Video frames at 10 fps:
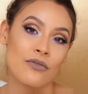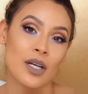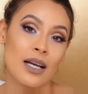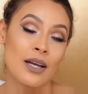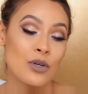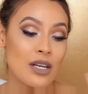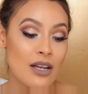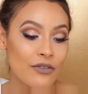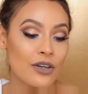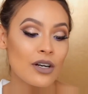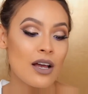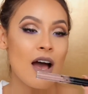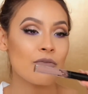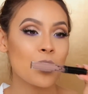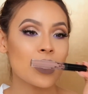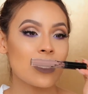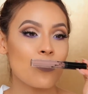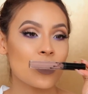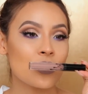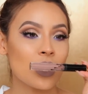different. I would never have picked
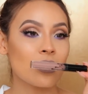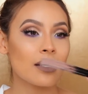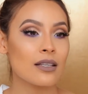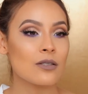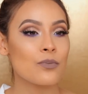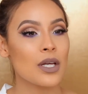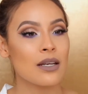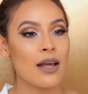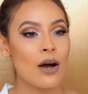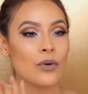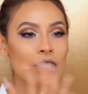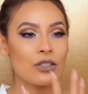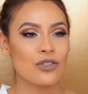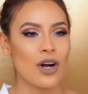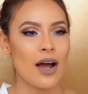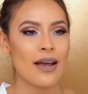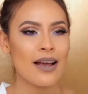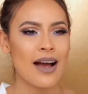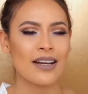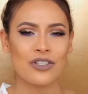up a shade like this, but now when it's
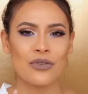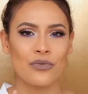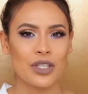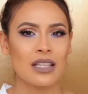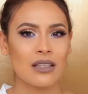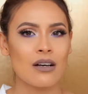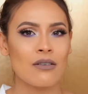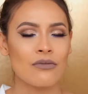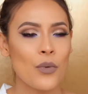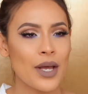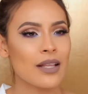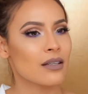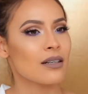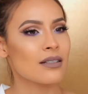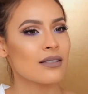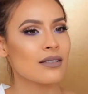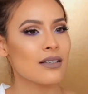dry, I actually really love the way it looks.